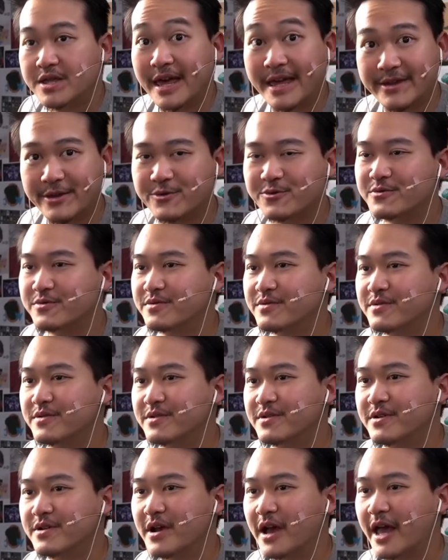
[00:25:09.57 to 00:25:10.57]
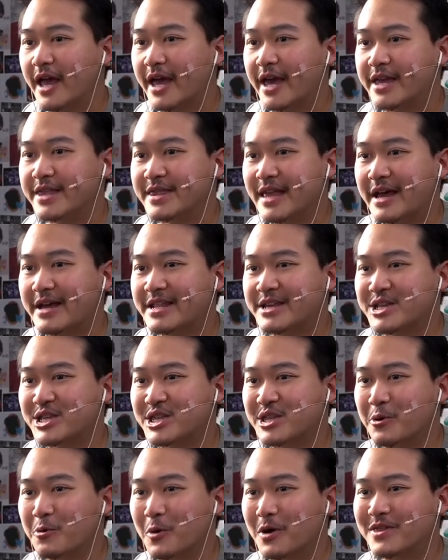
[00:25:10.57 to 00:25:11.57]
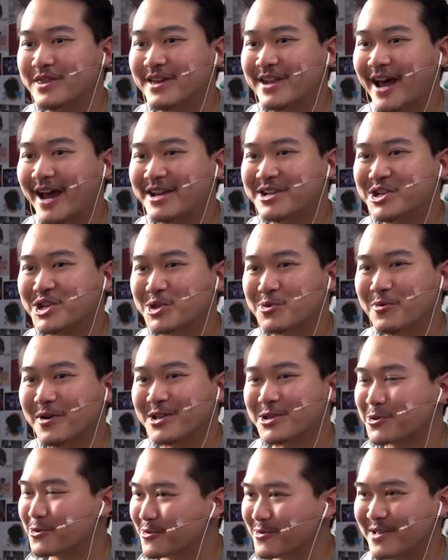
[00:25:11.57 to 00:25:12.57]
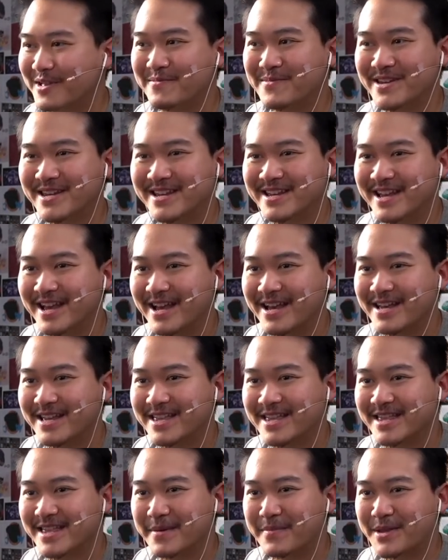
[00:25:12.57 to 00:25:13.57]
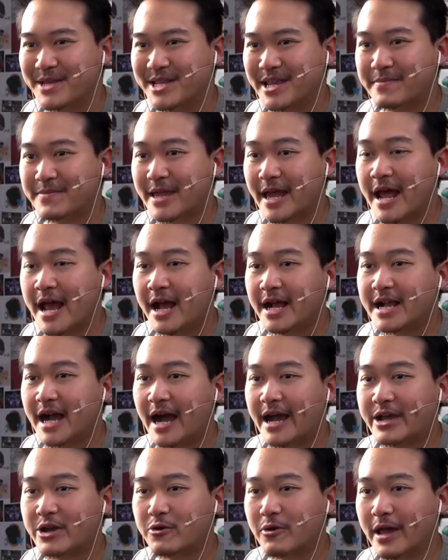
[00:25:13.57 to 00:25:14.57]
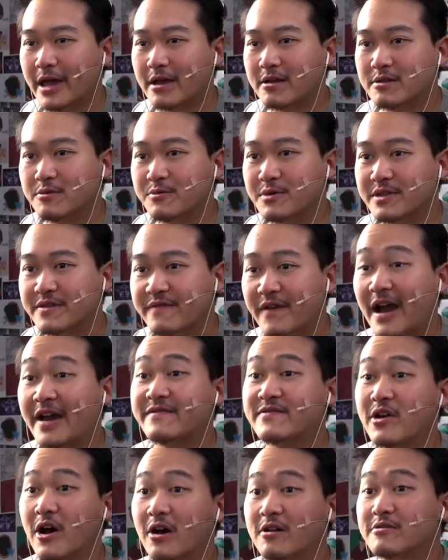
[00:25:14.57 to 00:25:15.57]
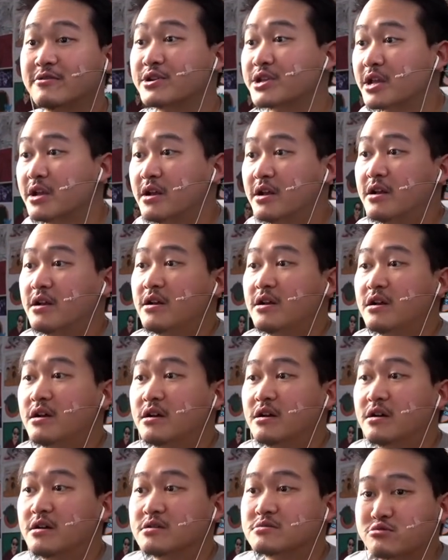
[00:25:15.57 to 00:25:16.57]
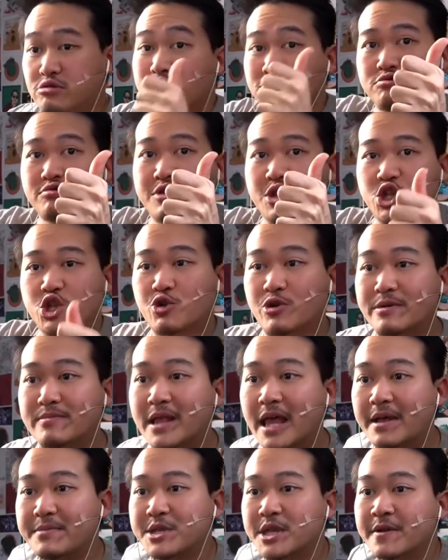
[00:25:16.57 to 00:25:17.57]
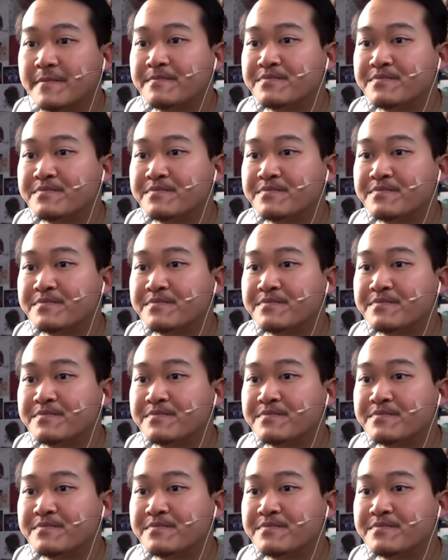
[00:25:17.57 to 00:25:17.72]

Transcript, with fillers: Thank you. And that is the one that I just read. So let me skip that. Kyo L with $5 through the Streamlabs.